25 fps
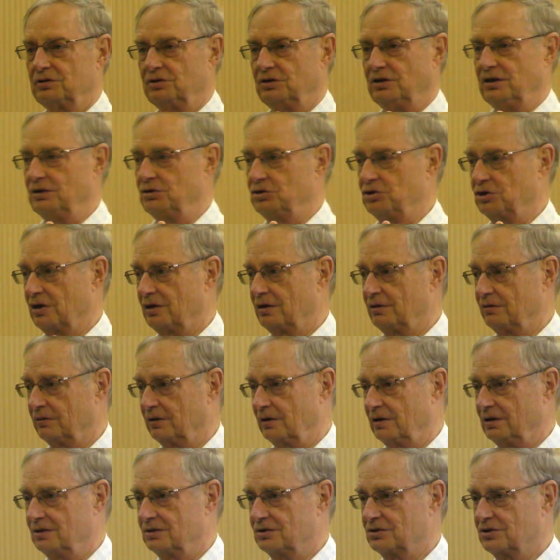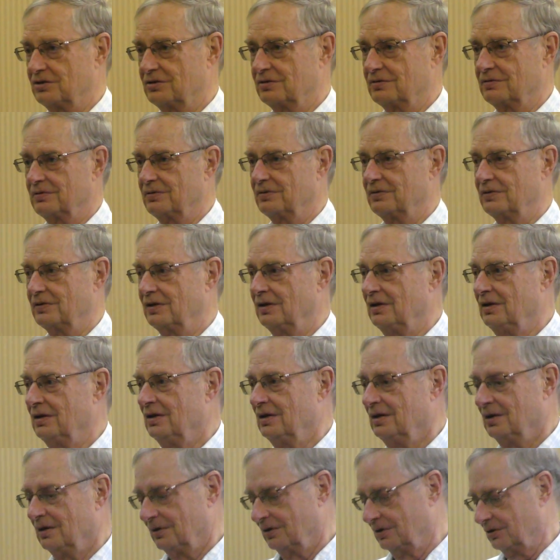degenerates?
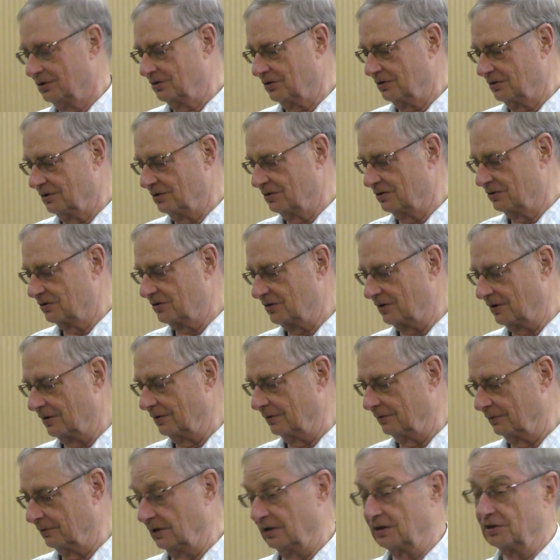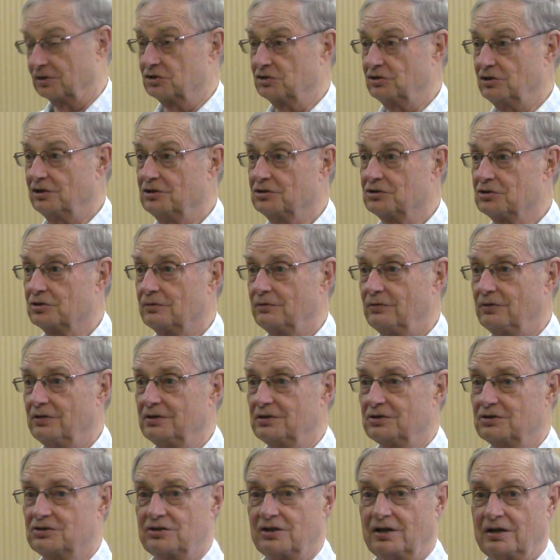This is extensively
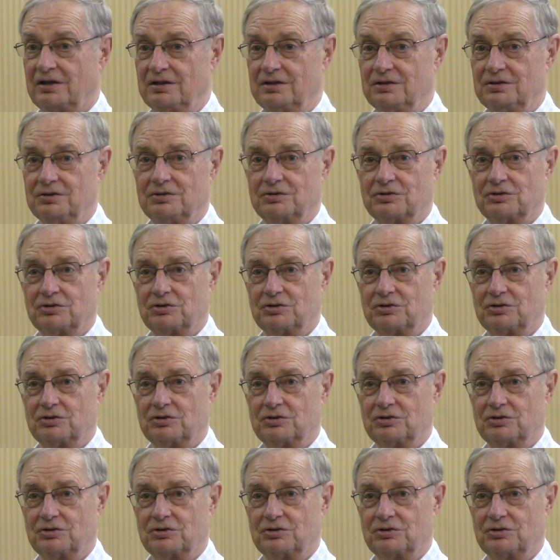studied